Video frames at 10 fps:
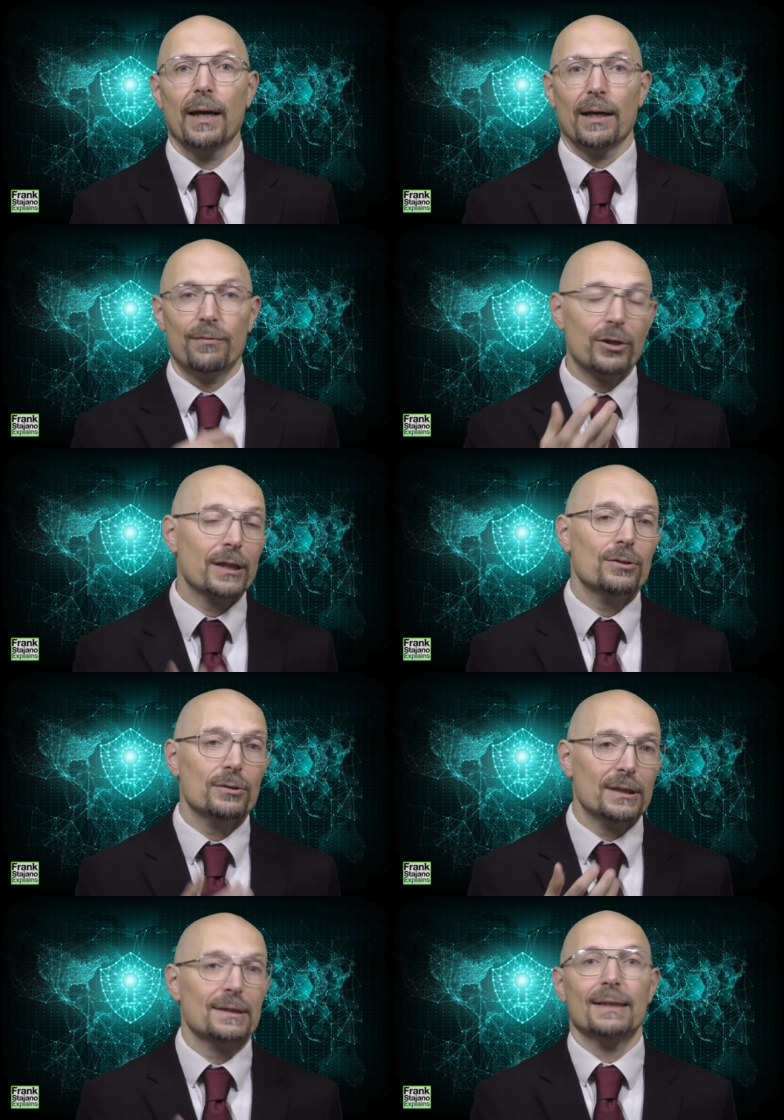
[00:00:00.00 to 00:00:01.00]
Now, if you can do
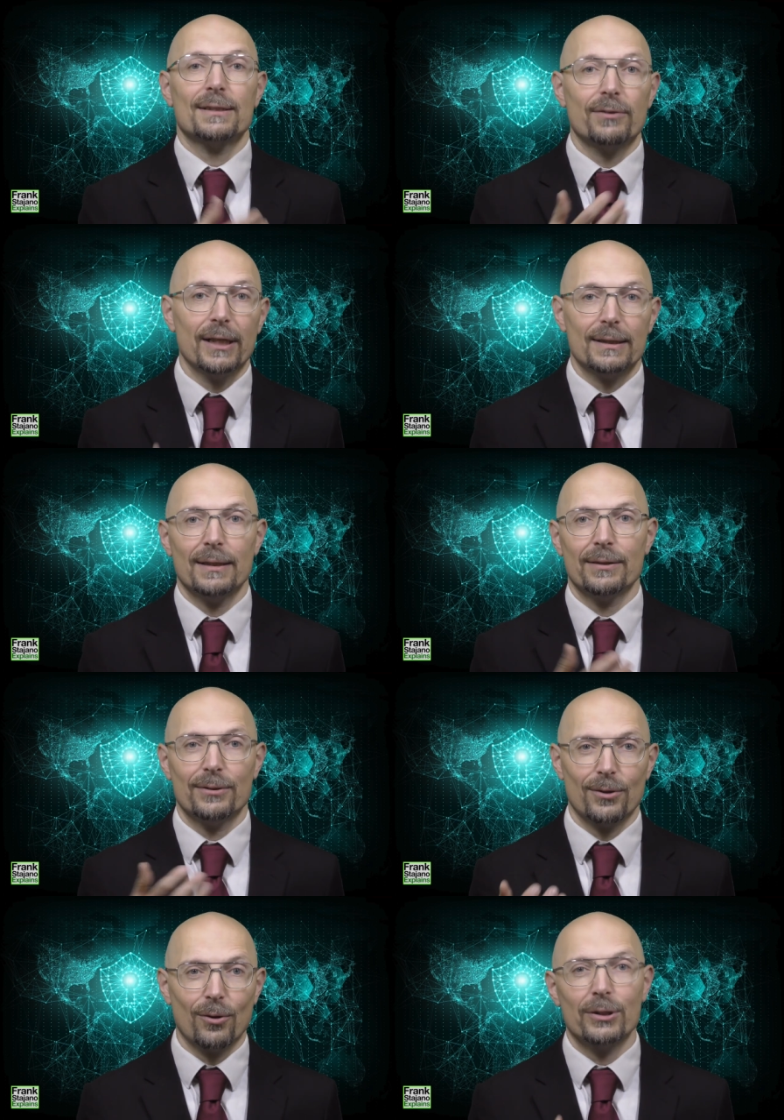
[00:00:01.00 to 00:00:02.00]
this, that's great, and
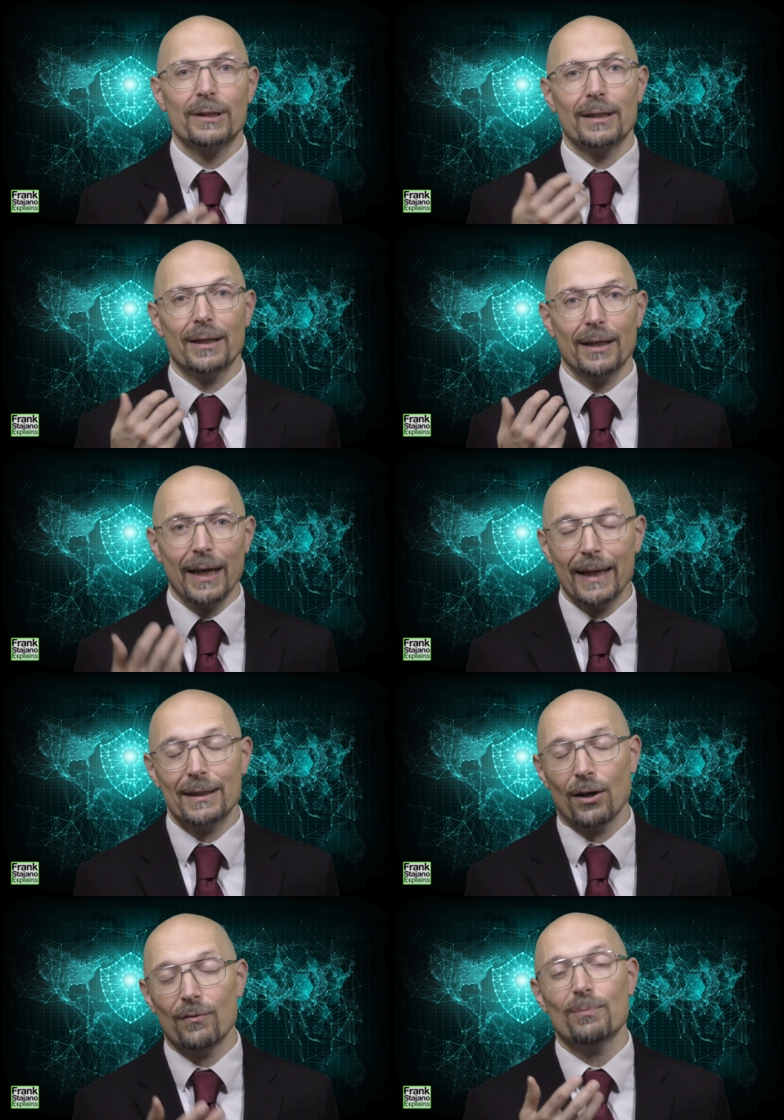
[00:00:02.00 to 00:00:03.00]
you're already
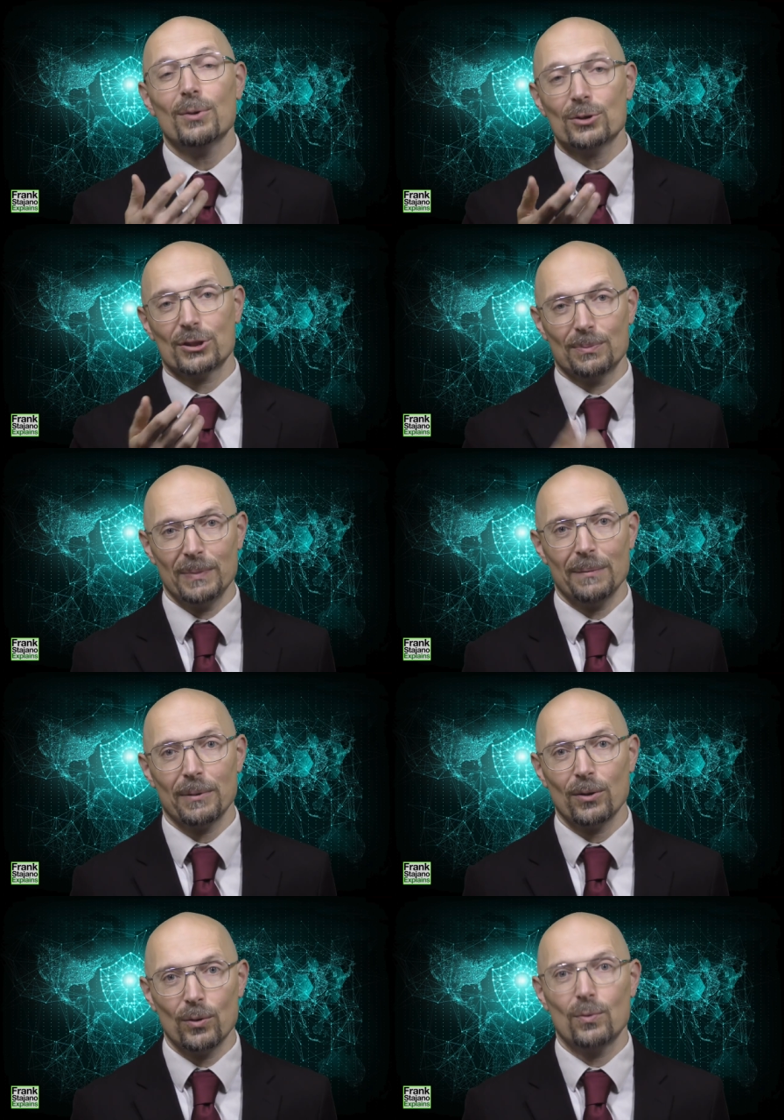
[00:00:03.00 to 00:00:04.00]
ahead of most
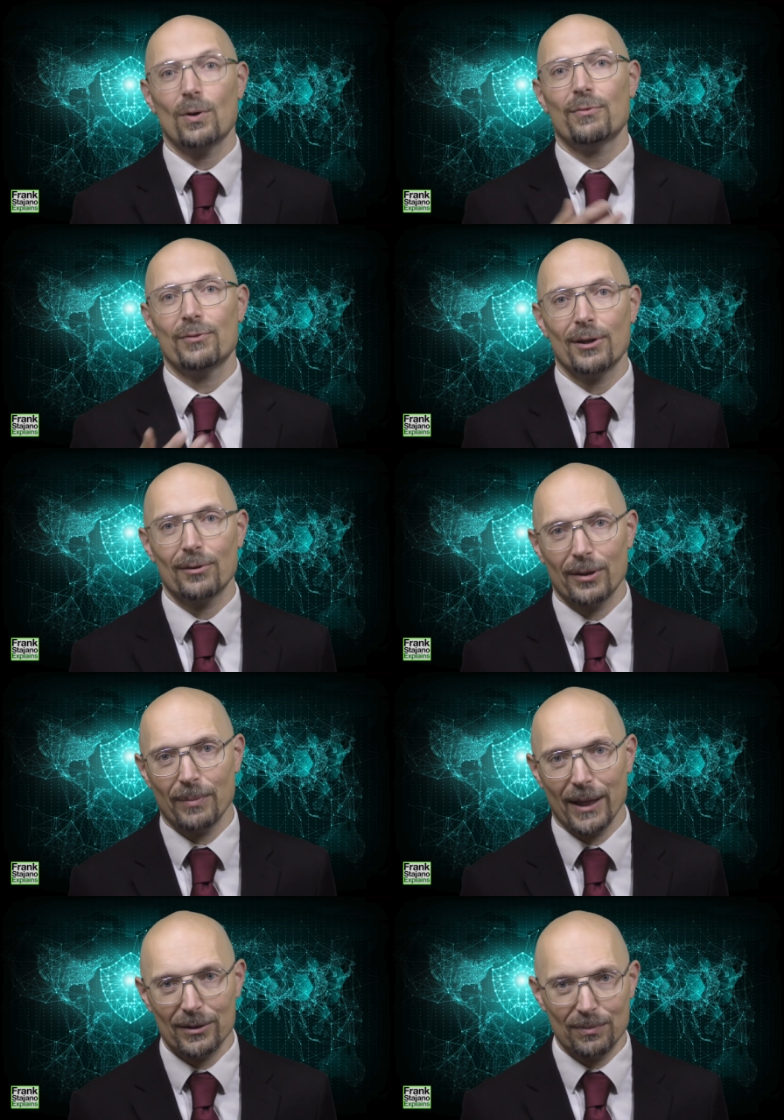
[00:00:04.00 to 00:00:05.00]
people who waffle on
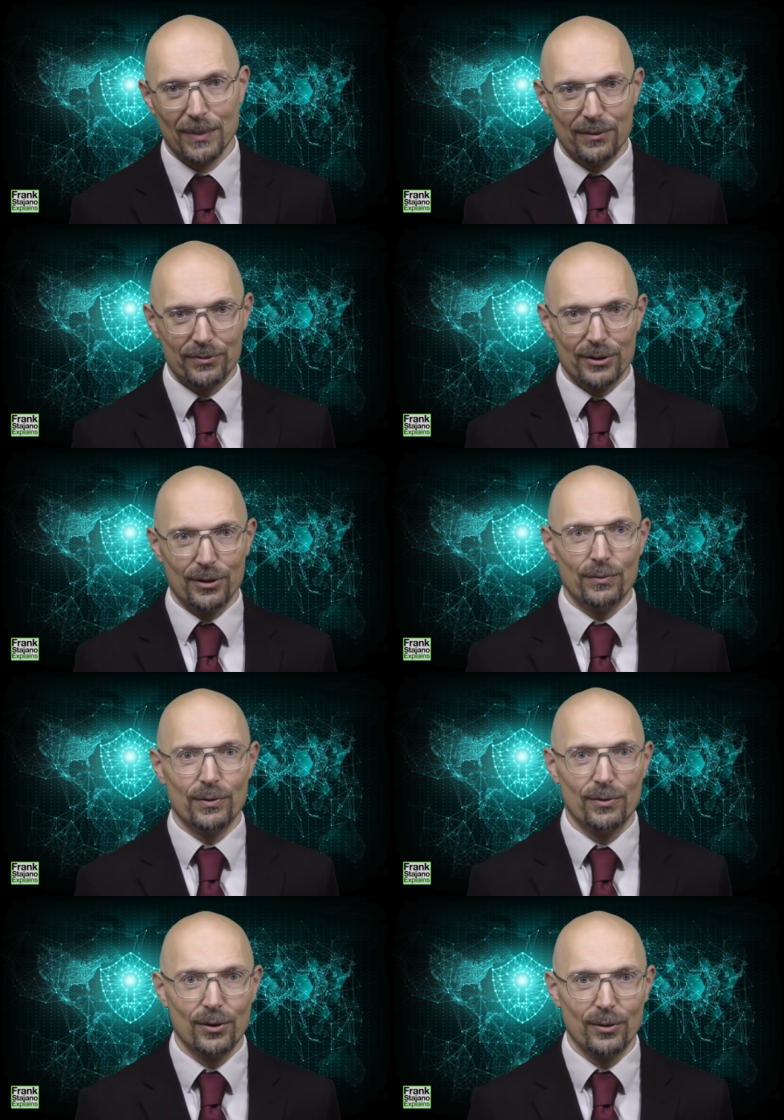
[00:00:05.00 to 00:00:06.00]
about buffer
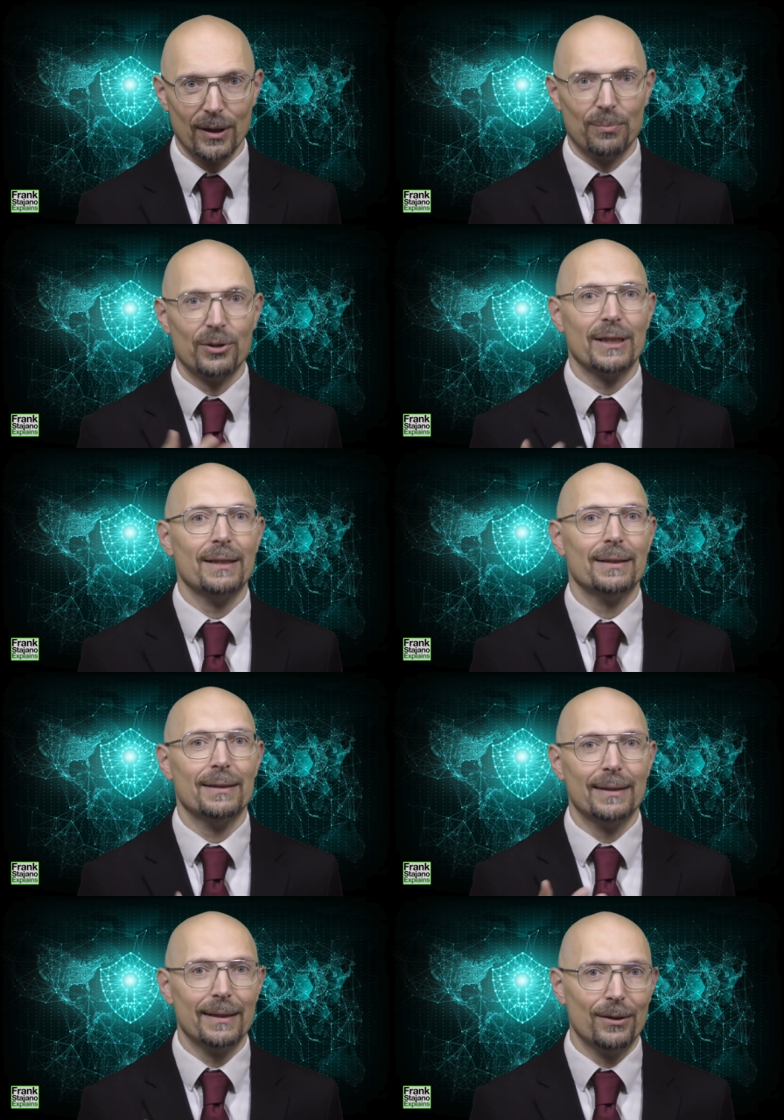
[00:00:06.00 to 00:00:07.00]
overflow and pretend
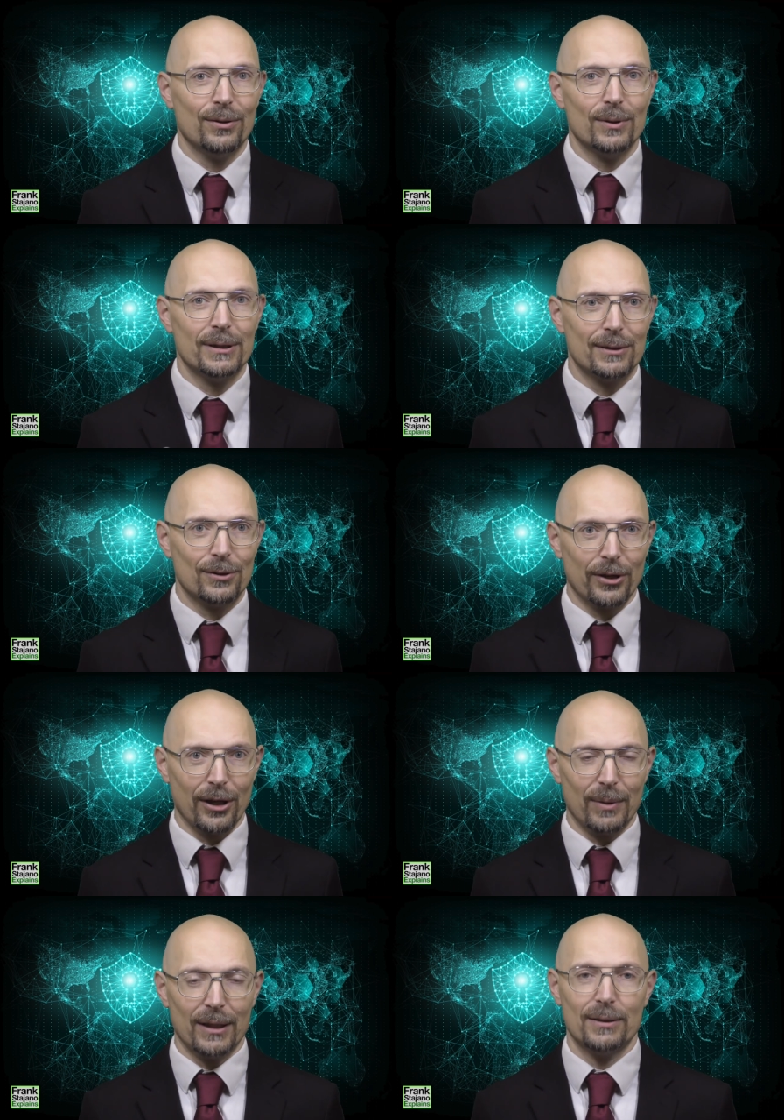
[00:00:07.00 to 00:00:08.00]
that they know what they're
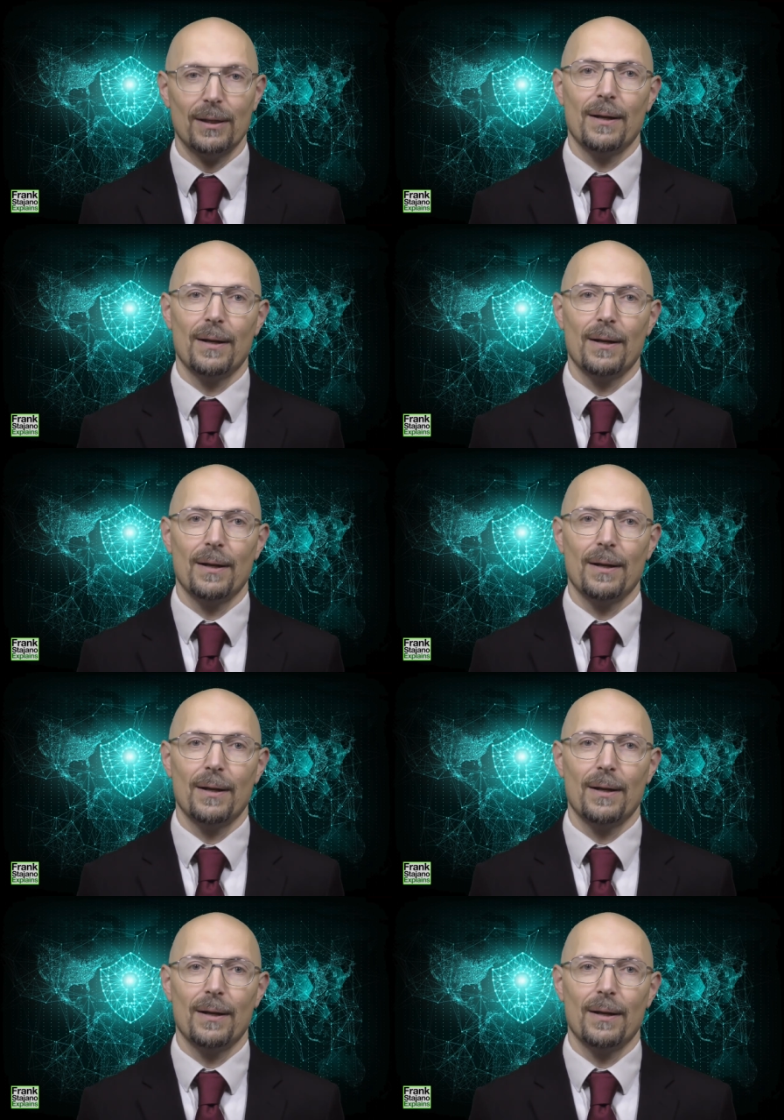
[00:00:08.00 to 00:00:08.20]
talking about.